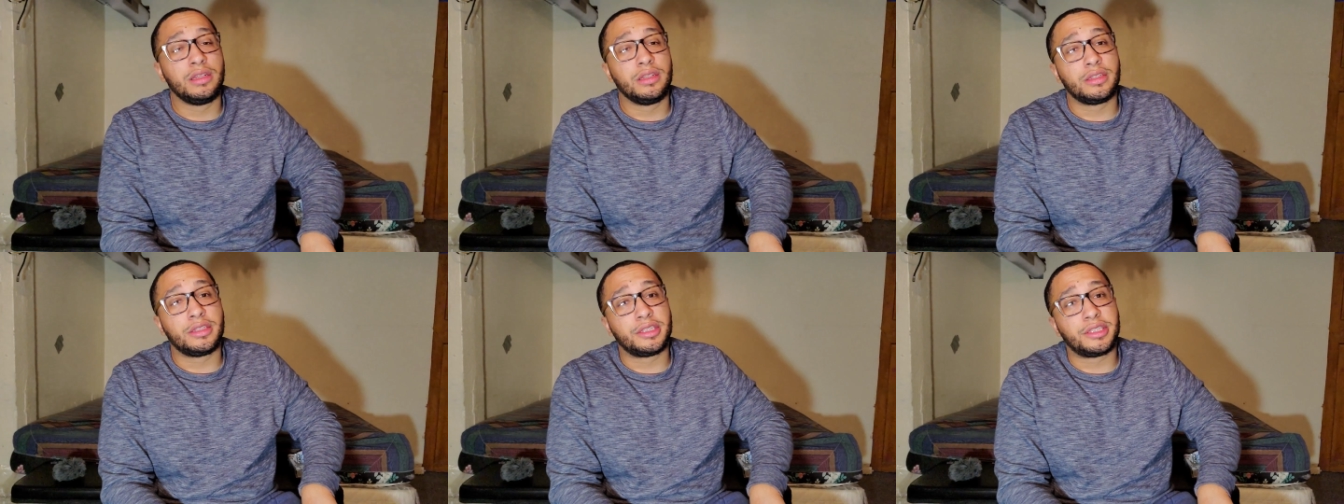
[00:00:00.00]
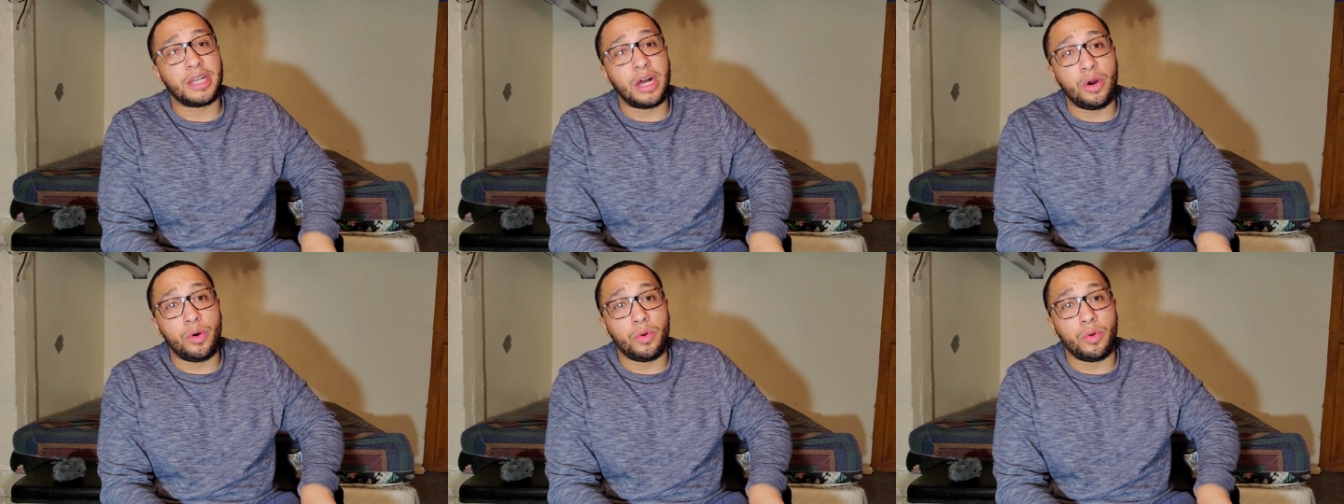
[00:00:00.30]

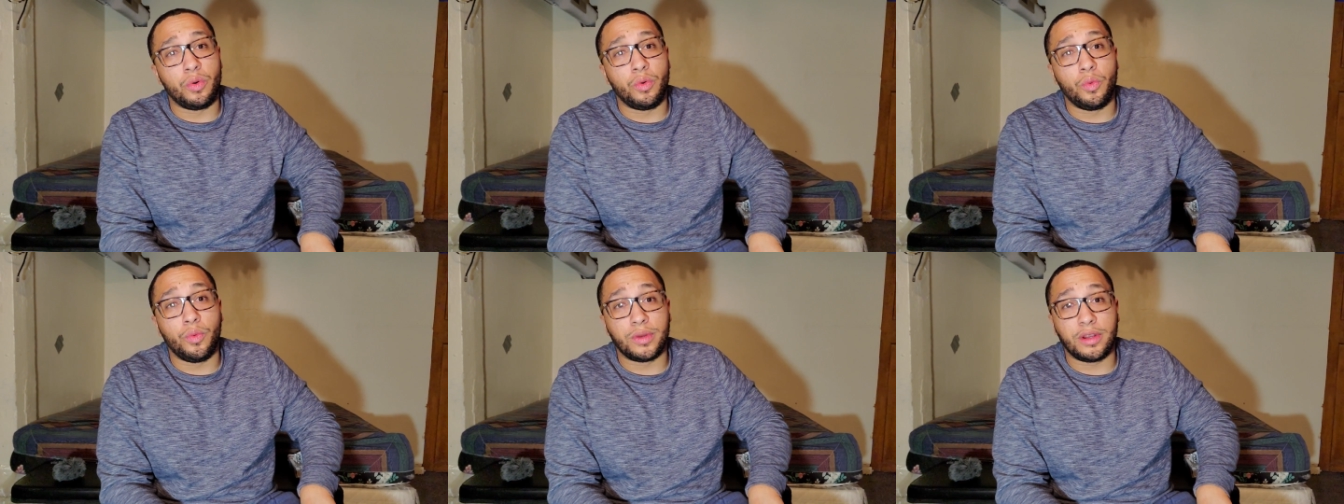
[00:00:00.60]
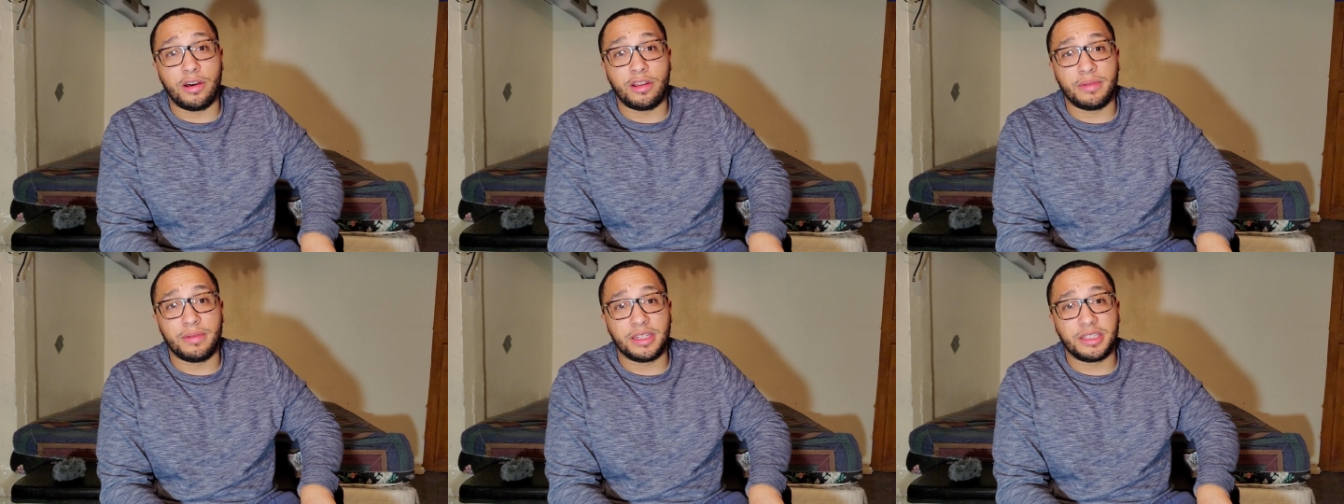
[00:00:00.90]
So, with
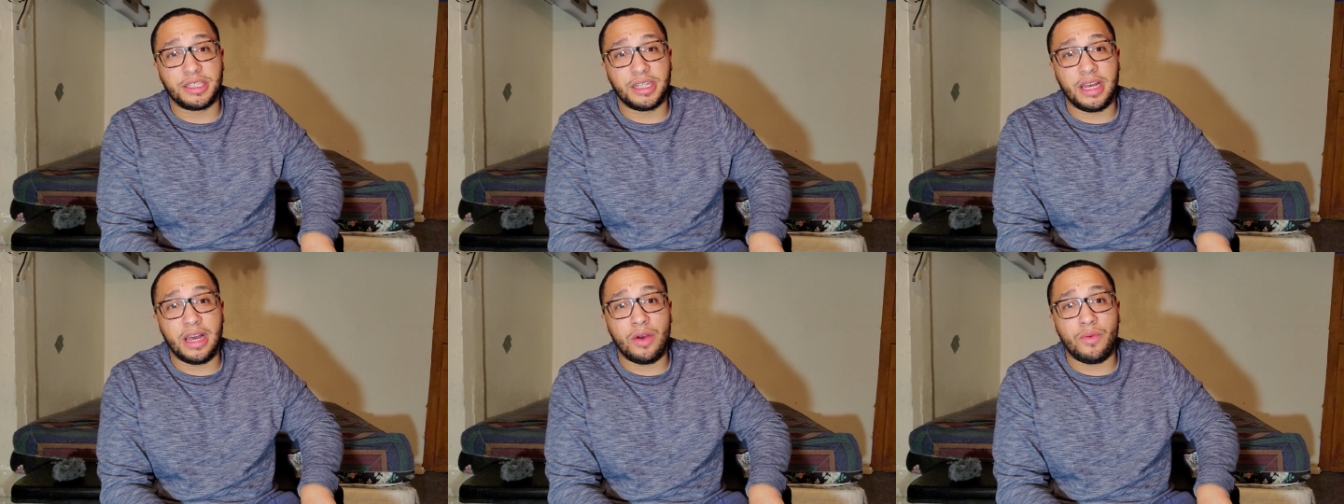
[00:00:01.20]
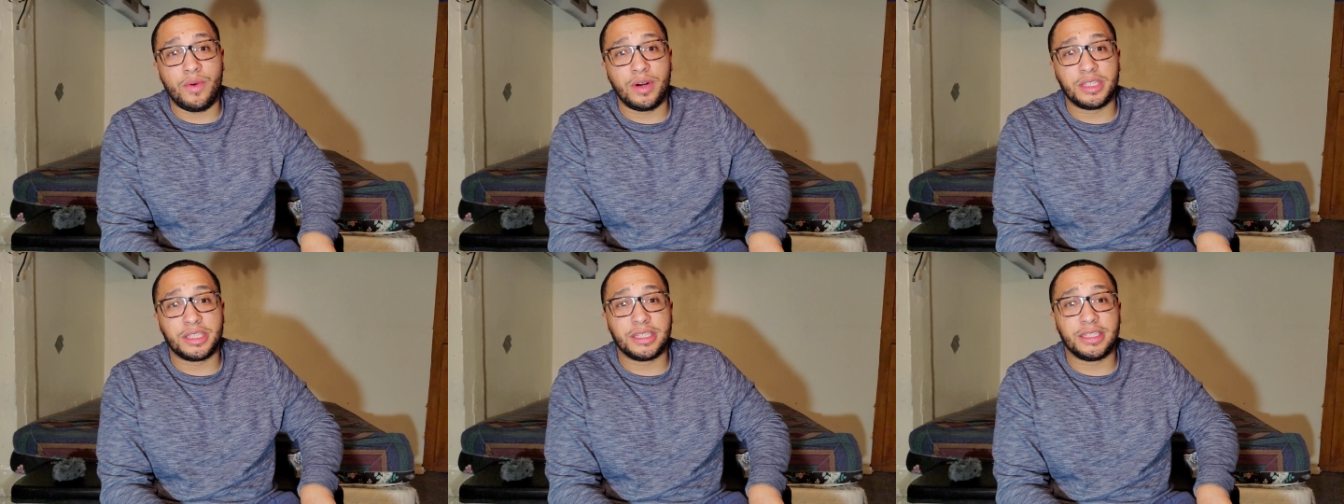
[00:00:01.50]
all that being said,
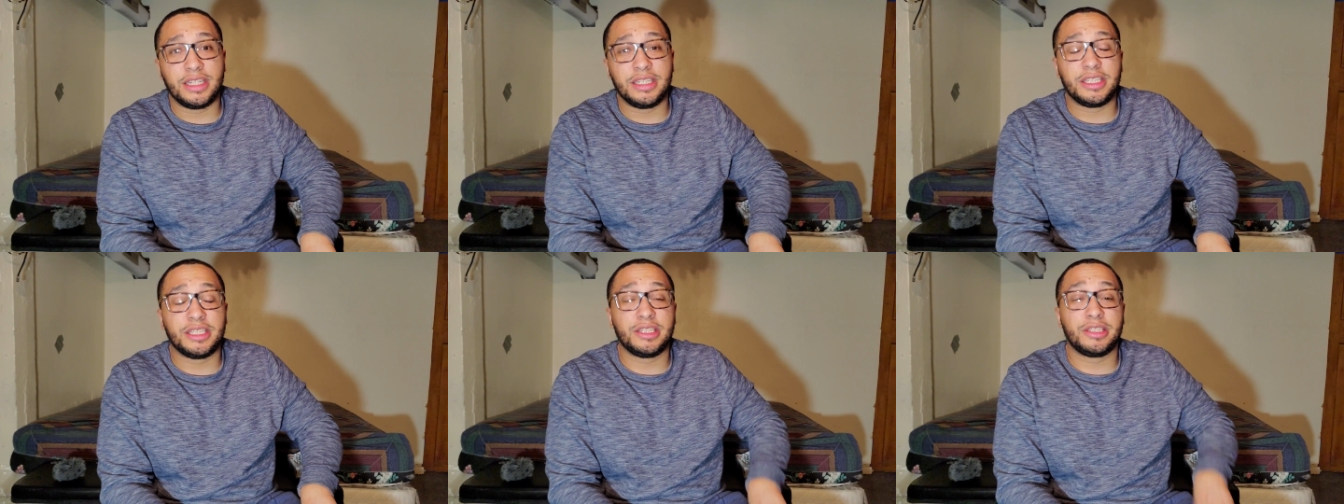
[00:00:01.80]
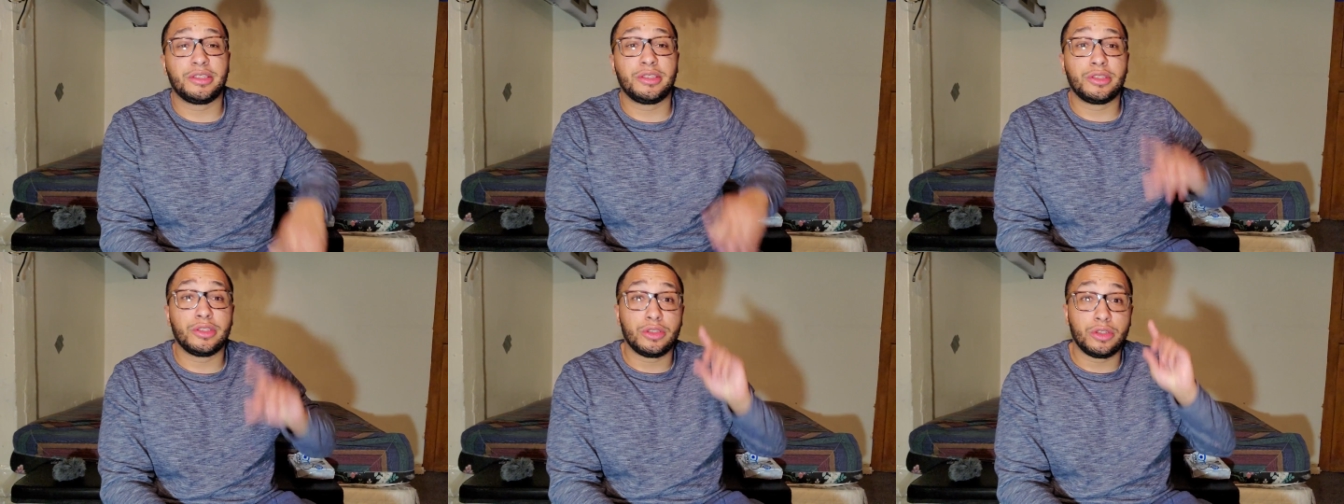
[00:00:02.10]
once again, this
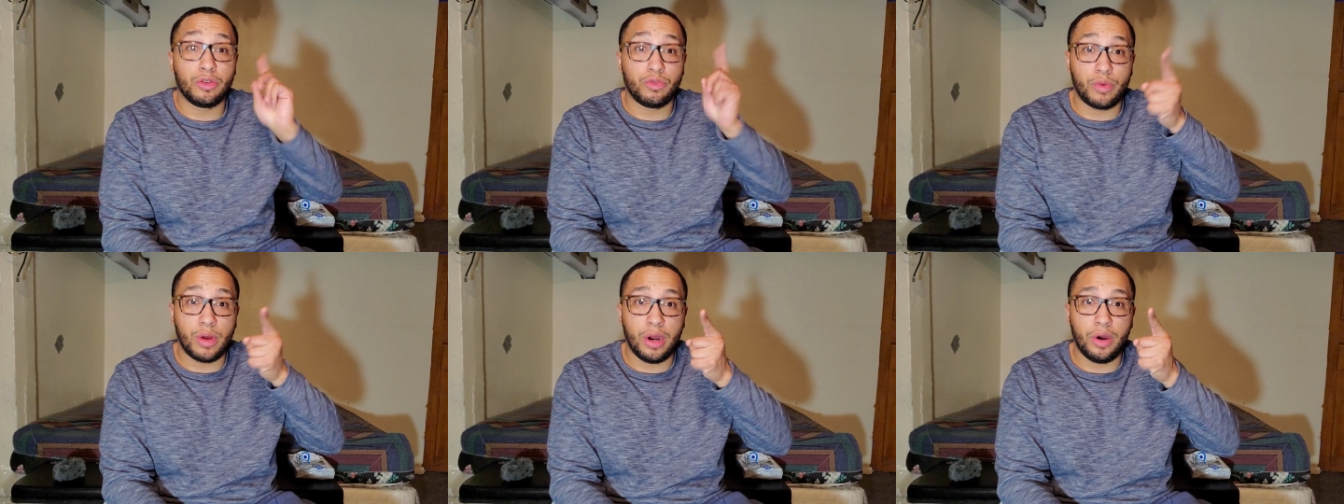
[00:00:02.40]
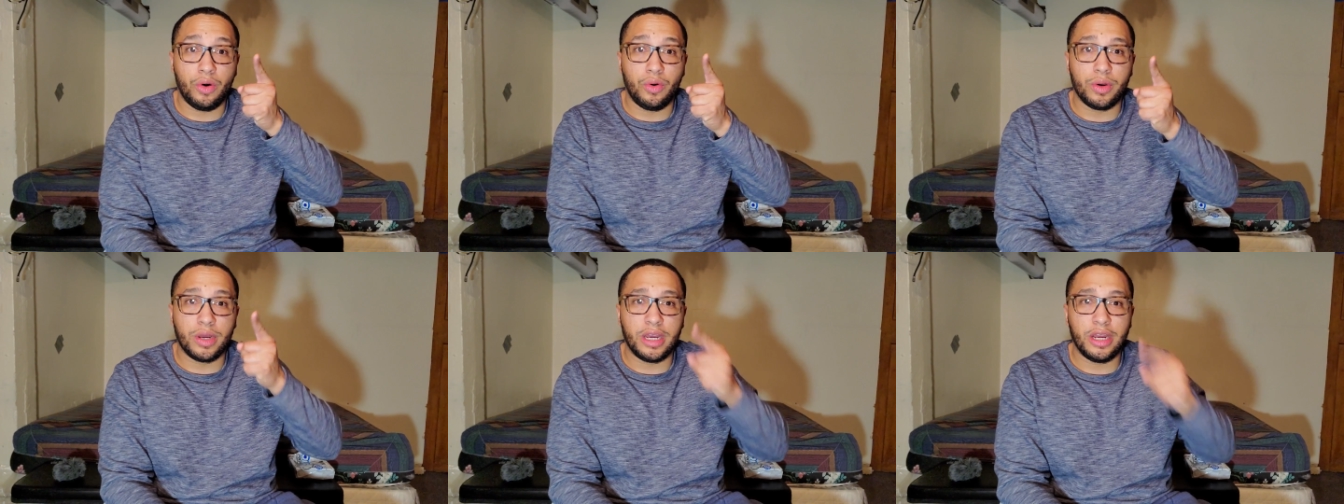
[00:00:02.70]
is the
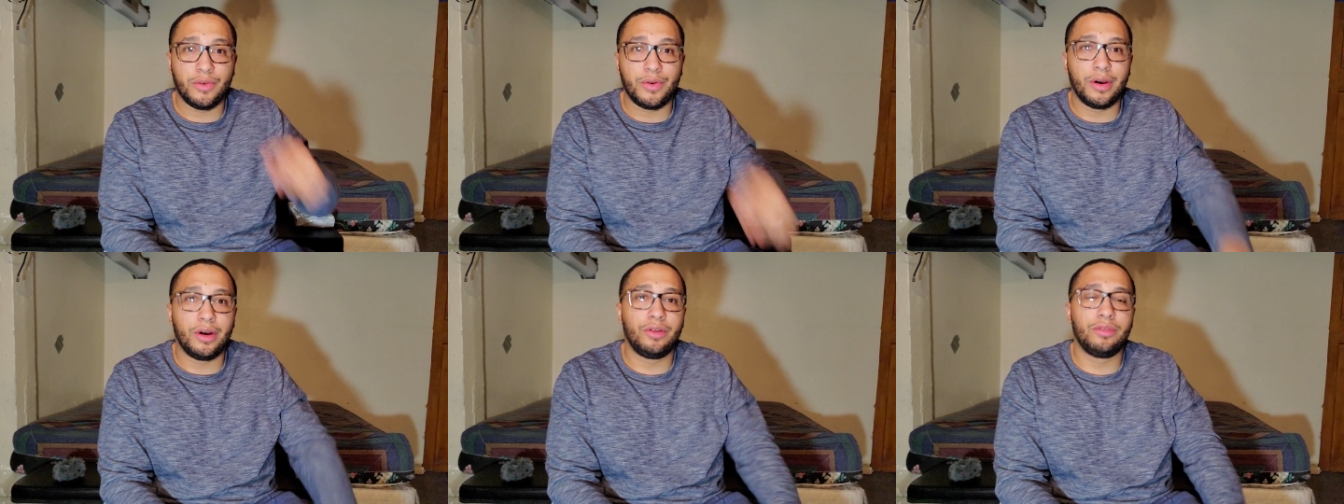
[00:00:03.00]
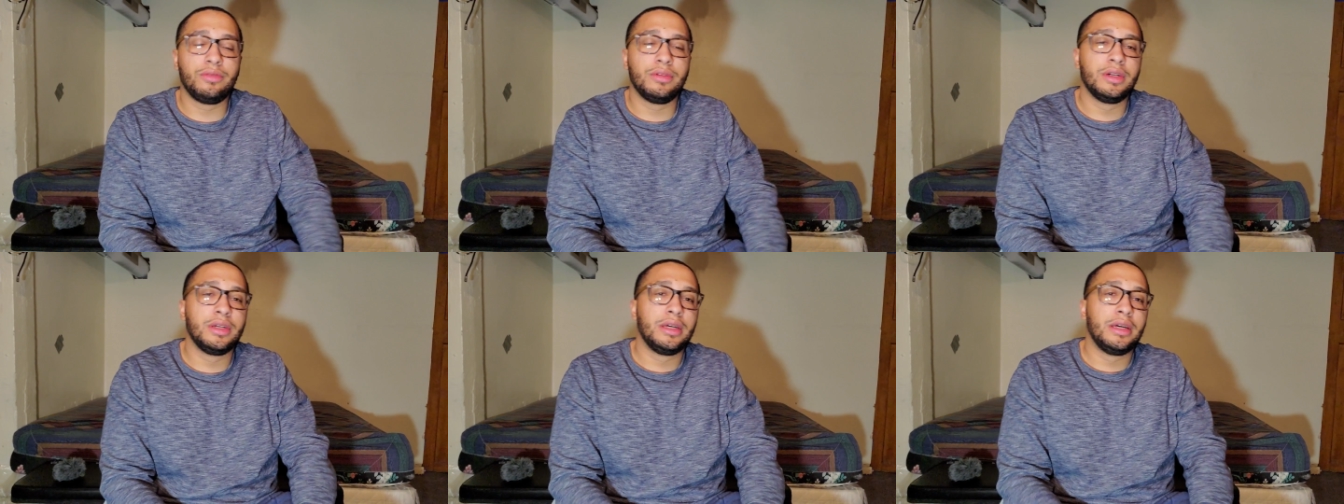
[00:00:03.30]
Rogue Hero